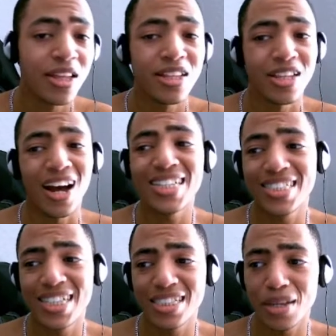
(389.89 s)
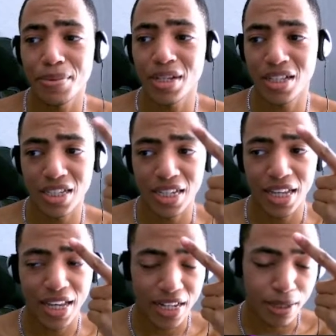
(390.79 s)
Now I'd say typically
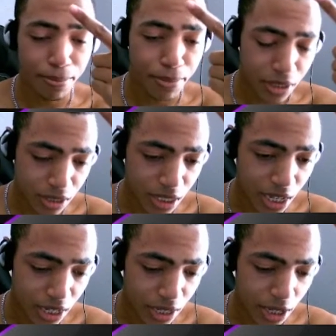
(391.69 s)
in a build like